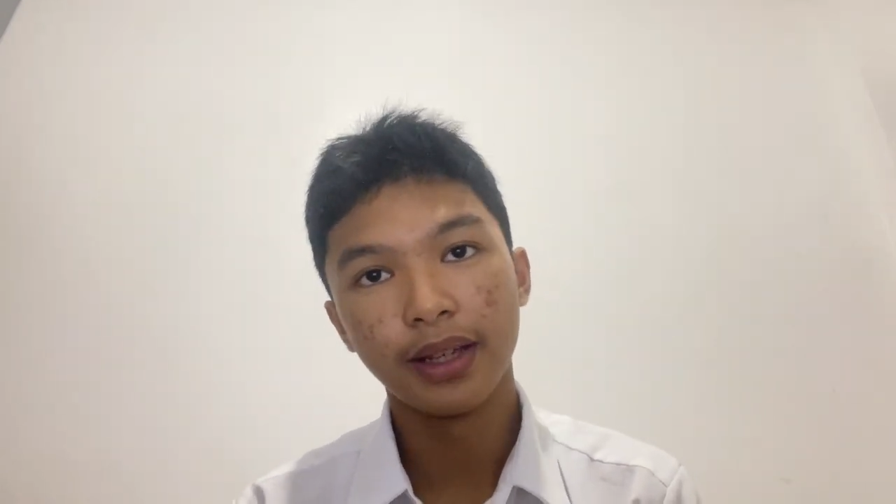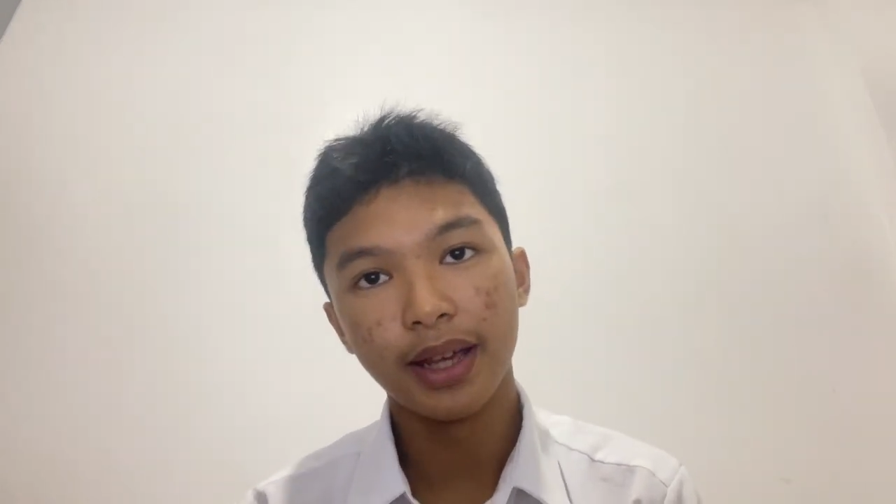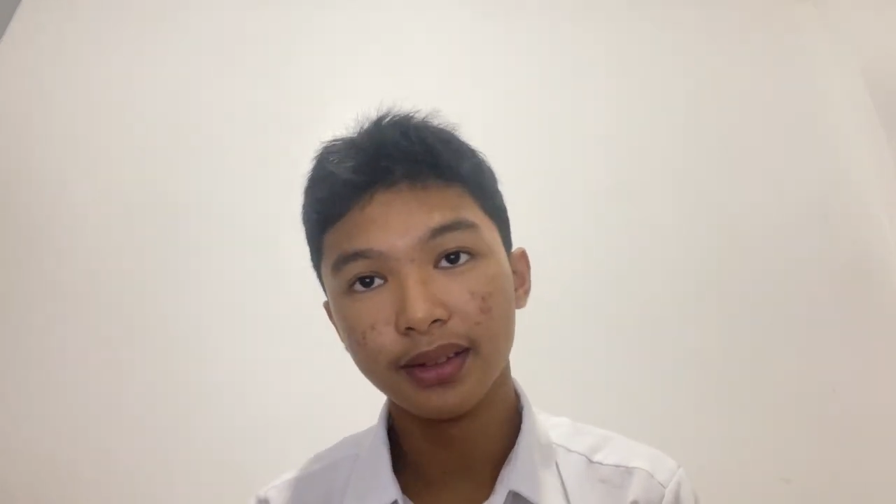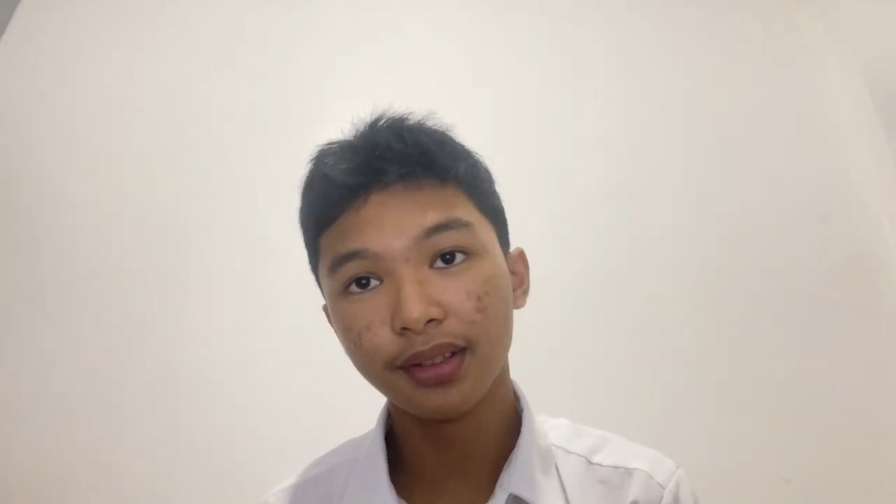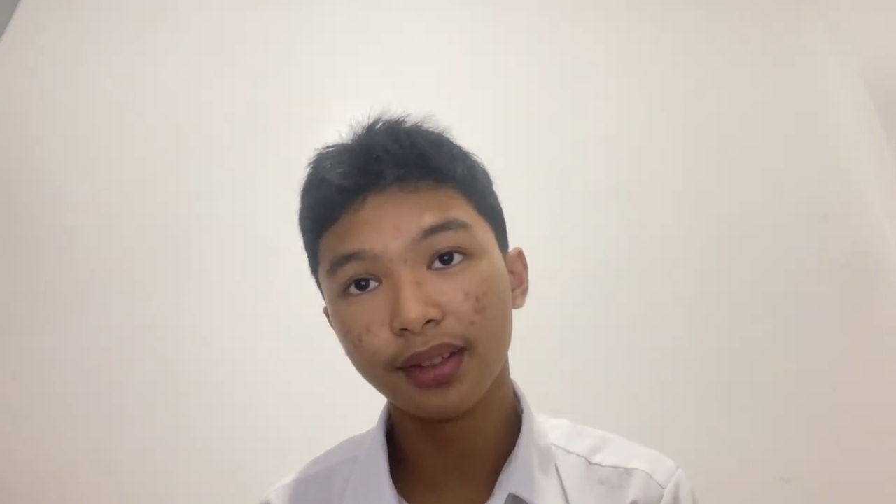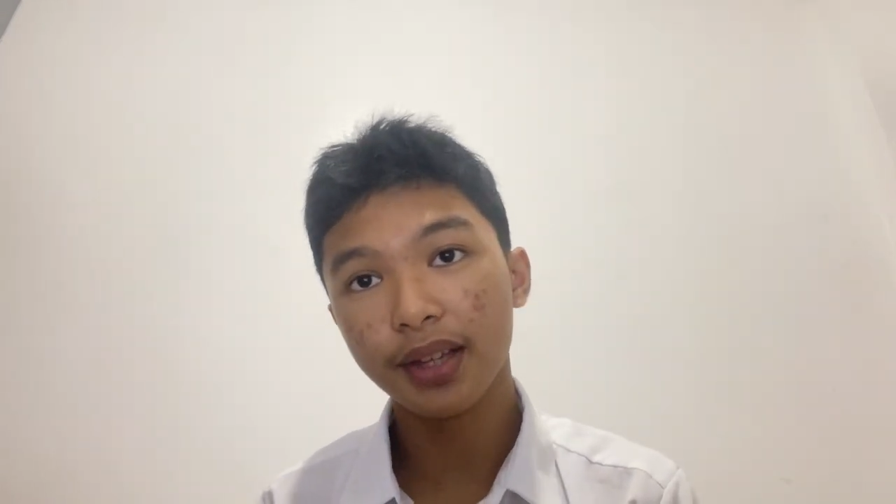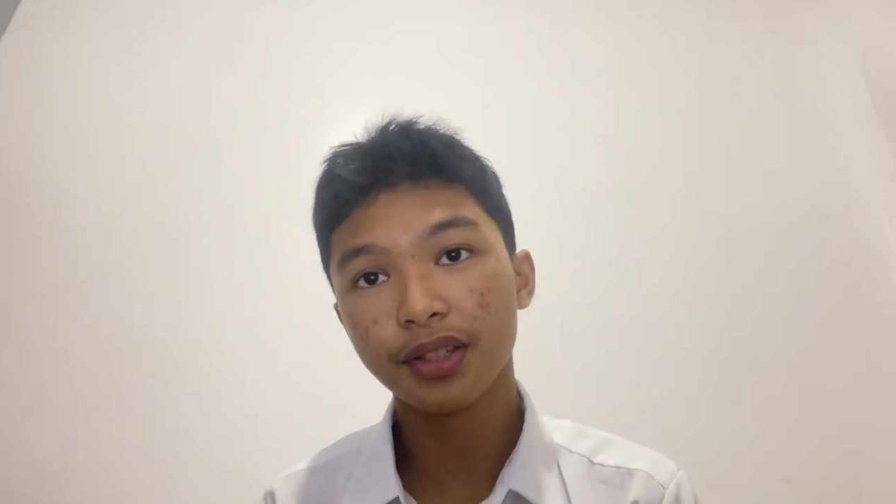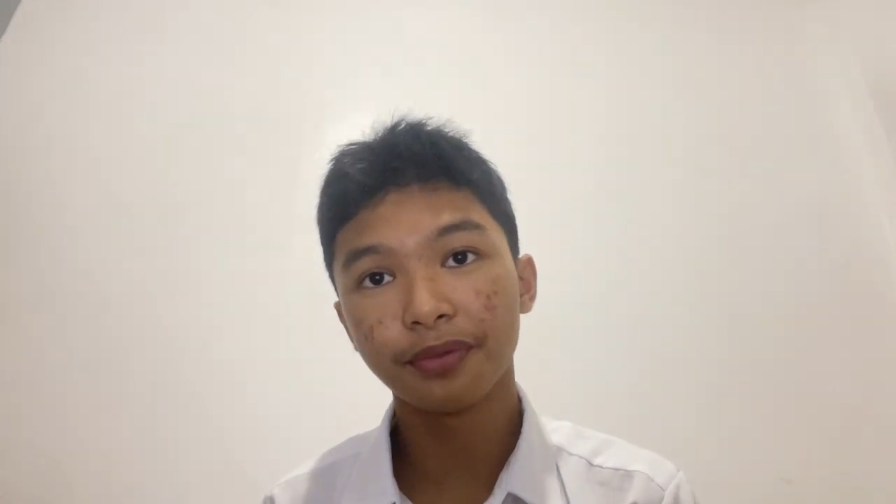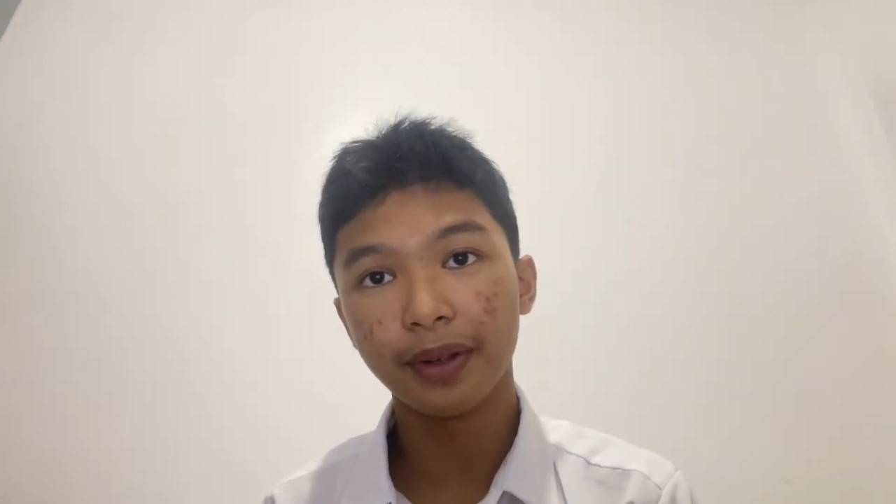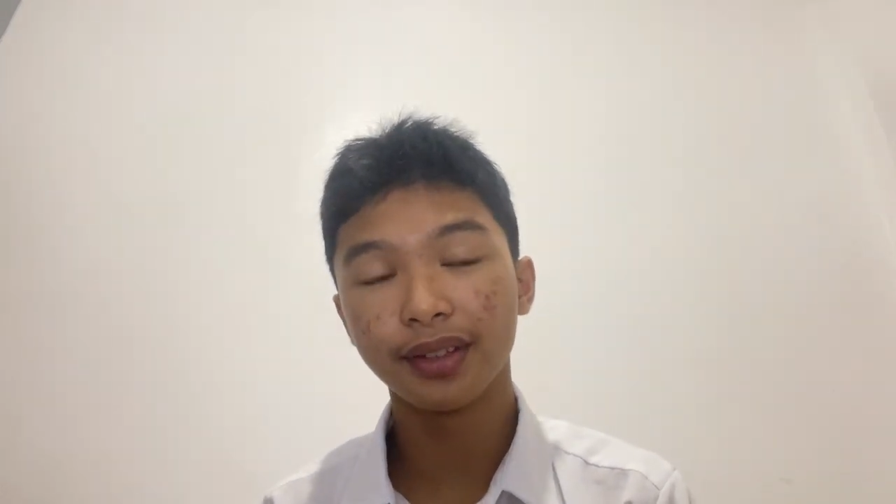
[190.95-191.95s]
In this stage
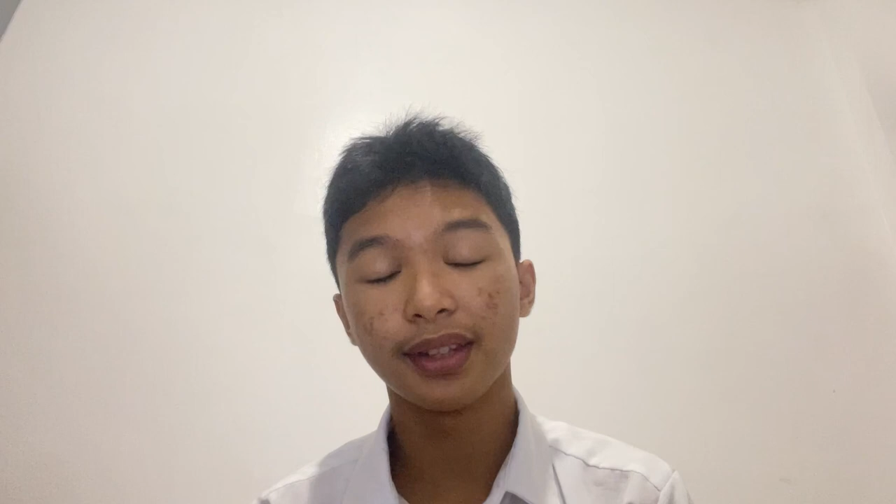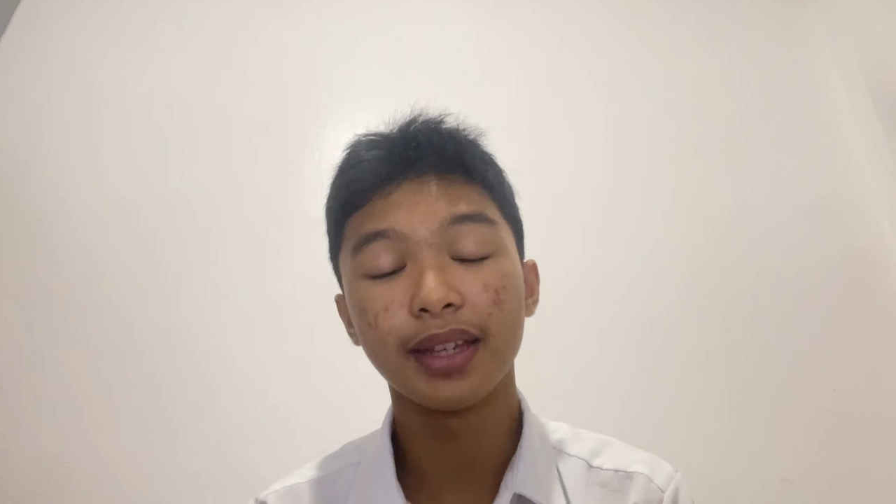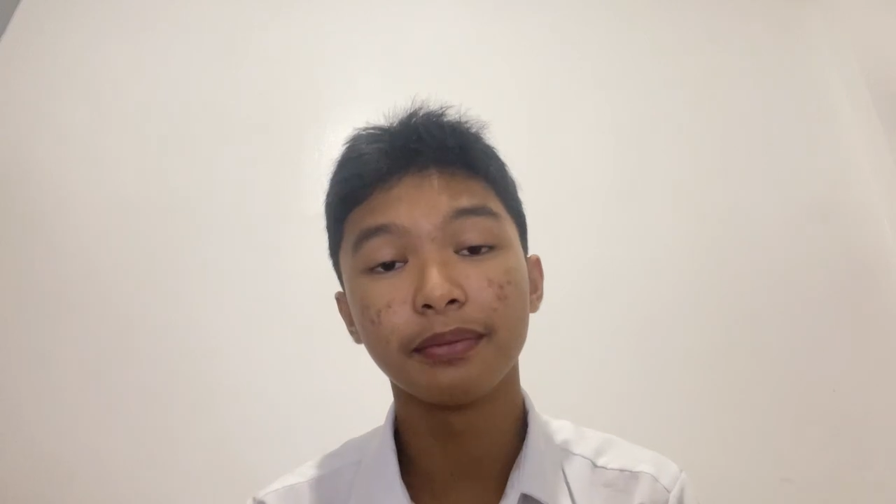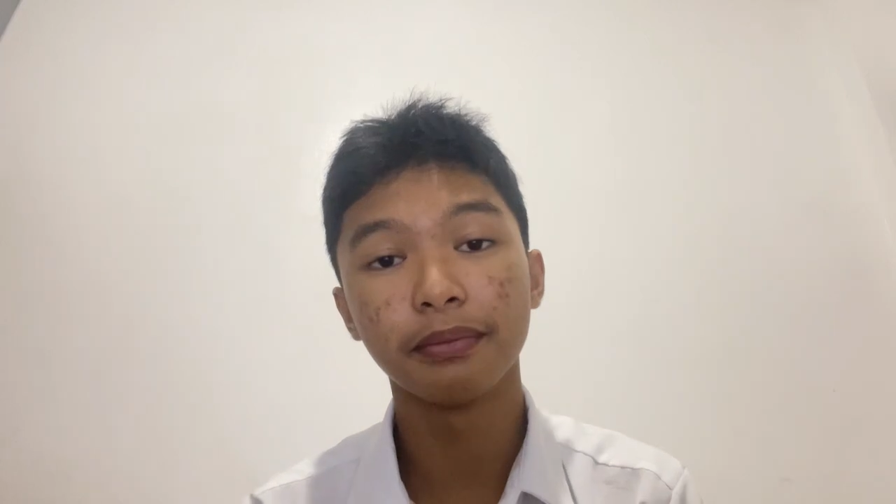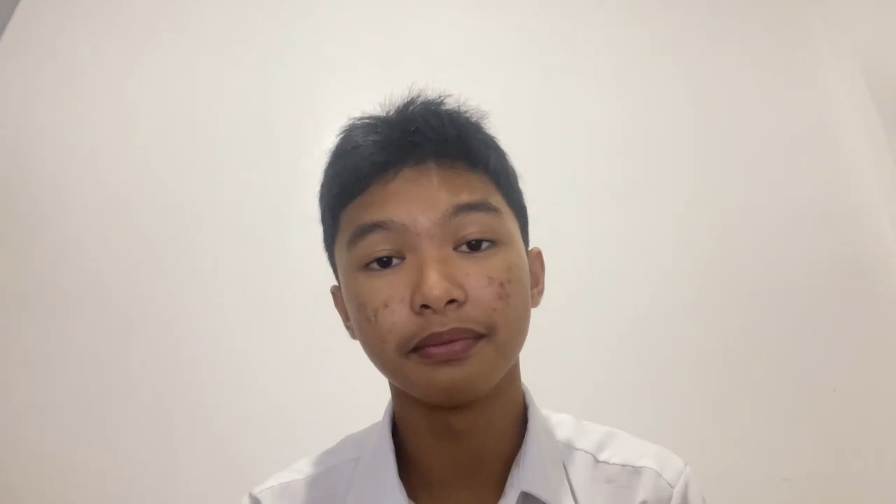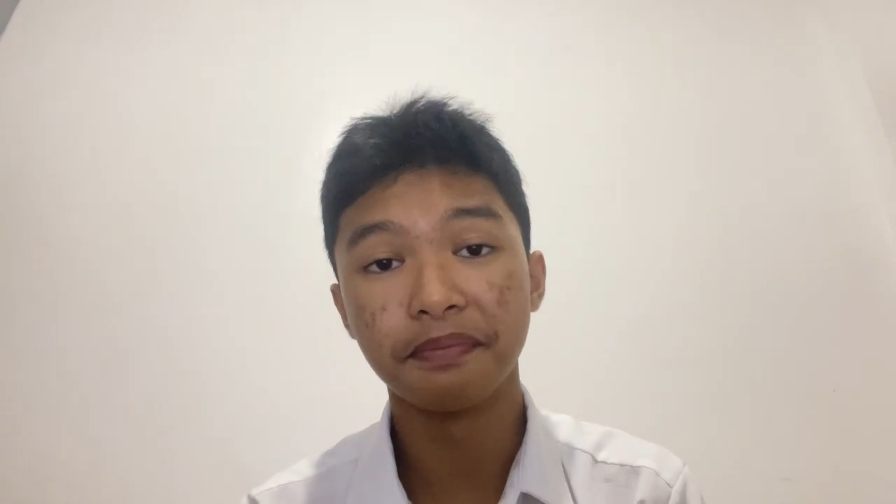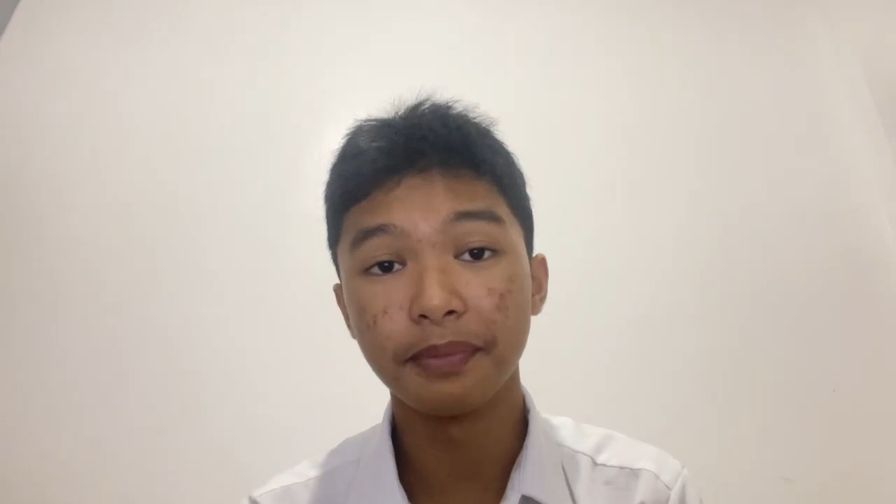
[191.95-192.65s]
of my stay in